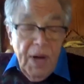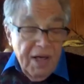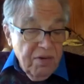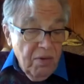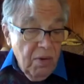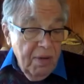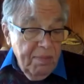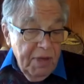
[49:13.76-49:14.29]

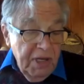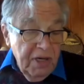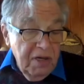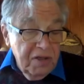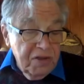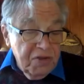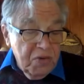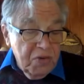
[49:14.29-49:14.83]
Rather, I mean
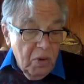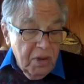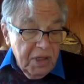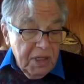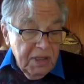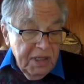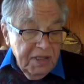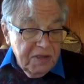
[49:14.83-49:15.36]
an
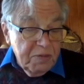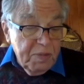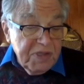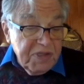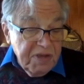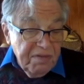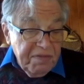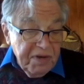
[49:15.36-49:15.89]
historically
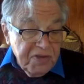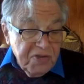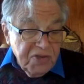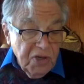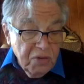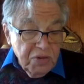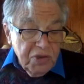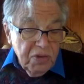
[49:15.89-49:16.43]
specific
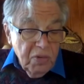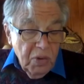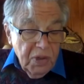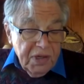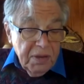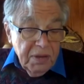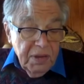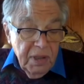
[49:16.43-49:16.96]
social
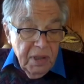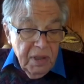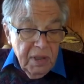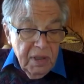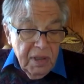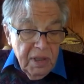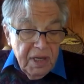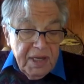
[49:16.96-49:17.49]
order
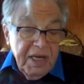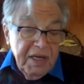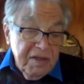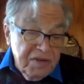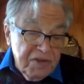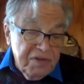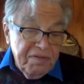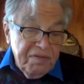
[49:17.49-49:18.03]

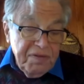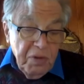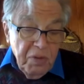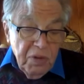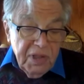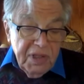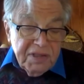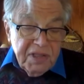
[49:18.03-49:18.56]
akin to
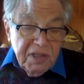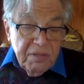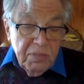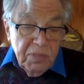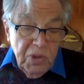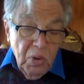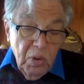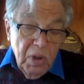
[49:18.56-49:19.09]
feudalism
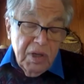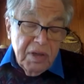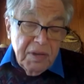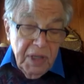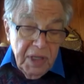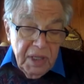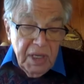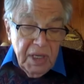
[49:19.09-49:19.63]
or,
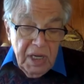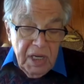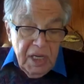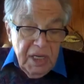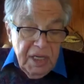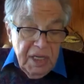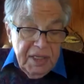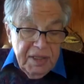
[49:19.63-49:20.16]

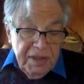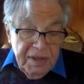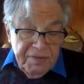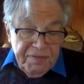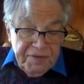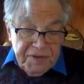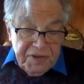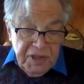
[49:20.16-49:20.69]
uh,
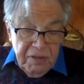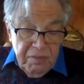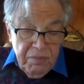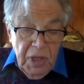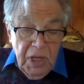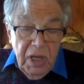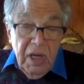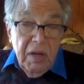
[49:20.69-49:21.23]
for some,
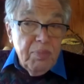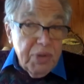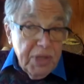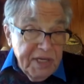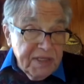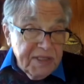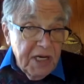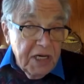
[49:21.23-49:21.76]
uh,
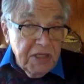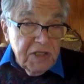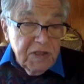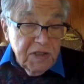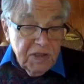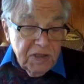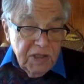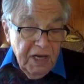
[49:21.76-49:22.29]

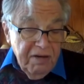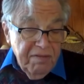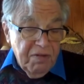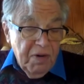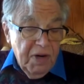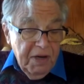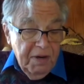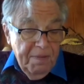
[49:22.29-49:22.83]
plantation
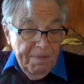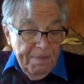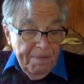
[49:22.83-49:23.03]
slavery.